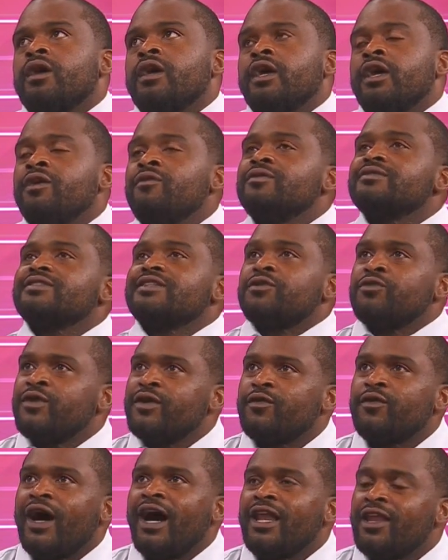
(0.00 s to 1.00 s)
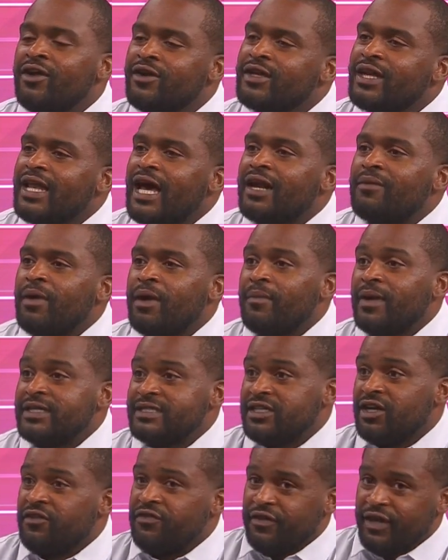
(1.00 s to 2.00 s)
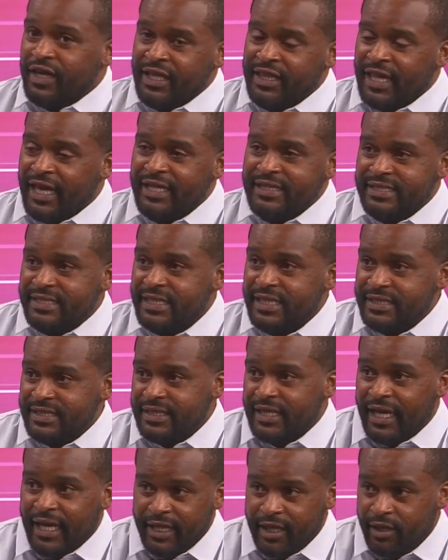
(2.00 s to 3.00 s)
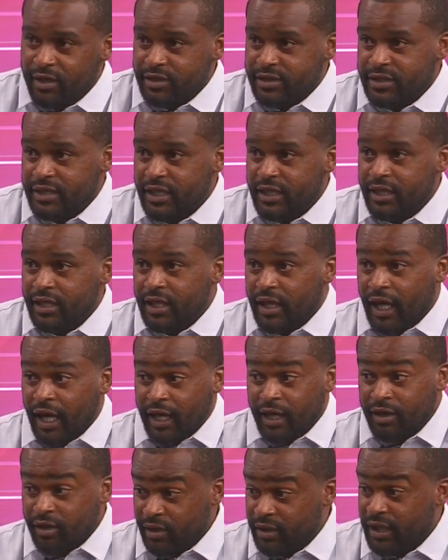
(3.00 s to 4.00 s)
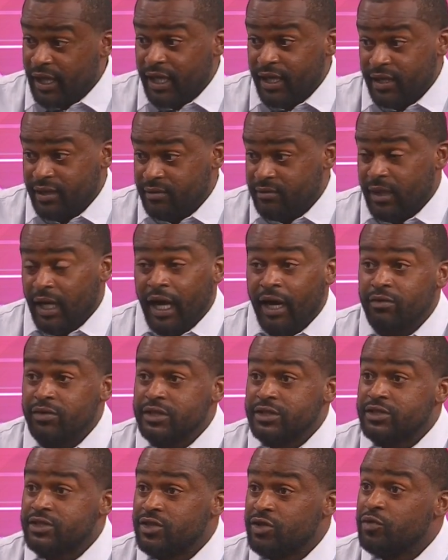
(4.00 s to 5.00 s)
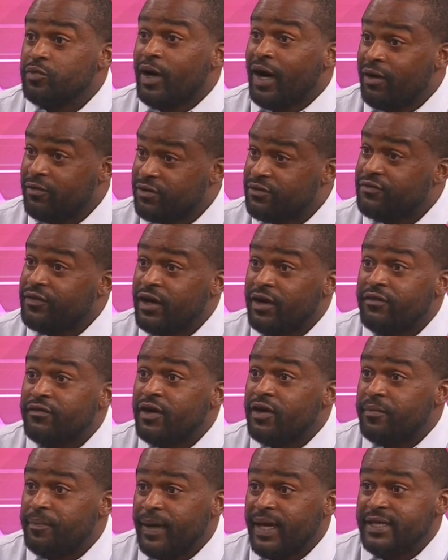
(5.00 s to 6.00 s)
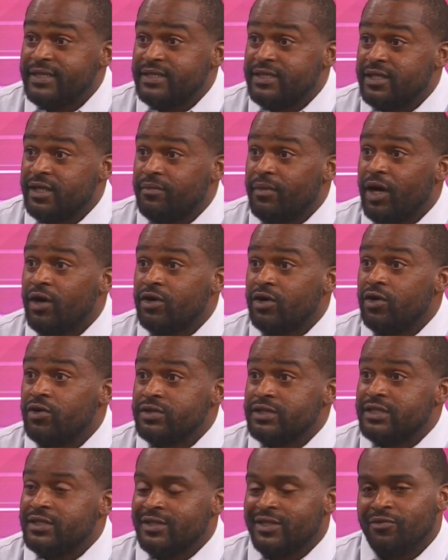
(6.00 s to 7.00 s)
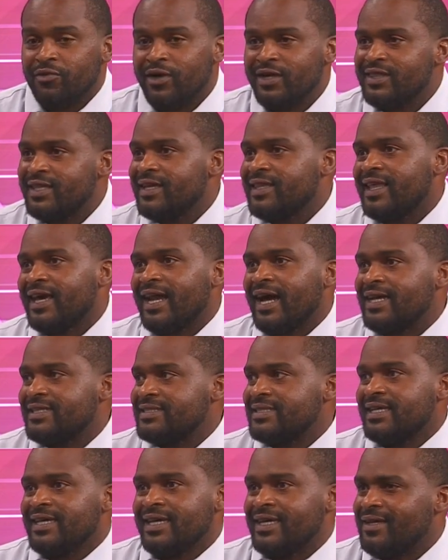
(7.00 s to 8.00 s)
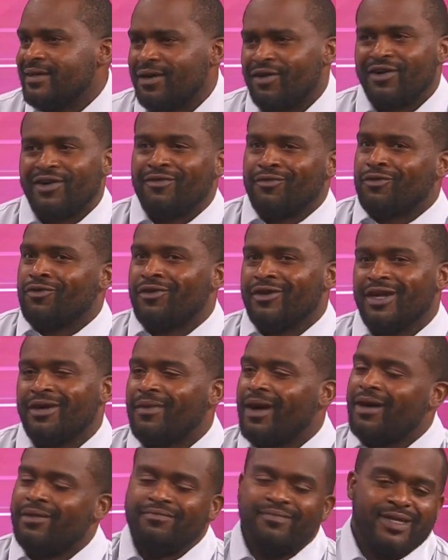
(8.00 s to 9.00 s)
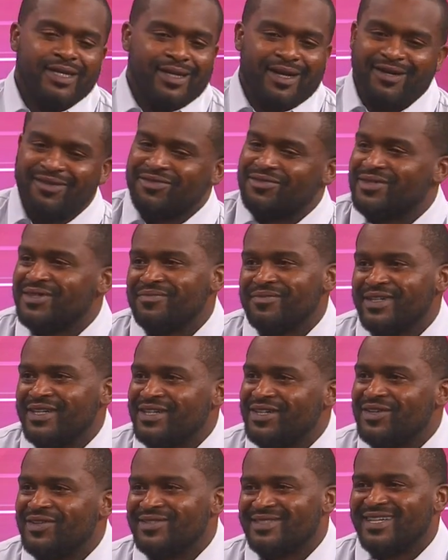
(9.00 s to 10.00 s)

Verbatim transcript: it was we, I learned a lot about myself in that season at LCA. I yeah. learned that I was so I was very very passionate about coaching. The one thing that I said growing up, I, man, I don't want to be a coach.